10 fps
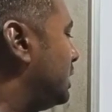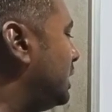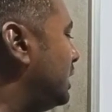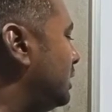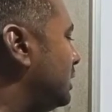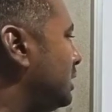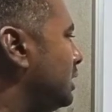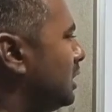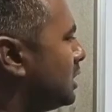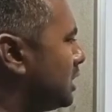Then
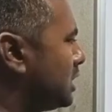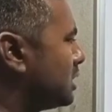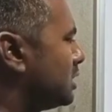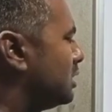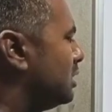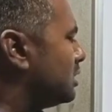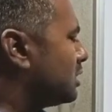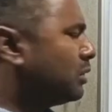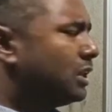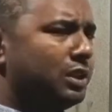yes, it is
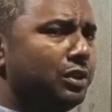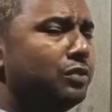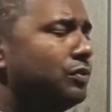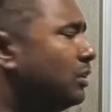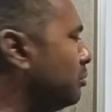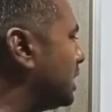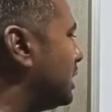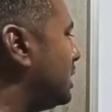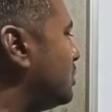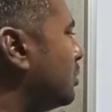somewhat durable, but
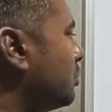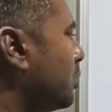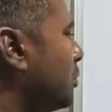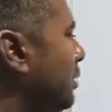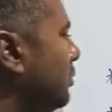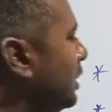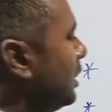there is one problem.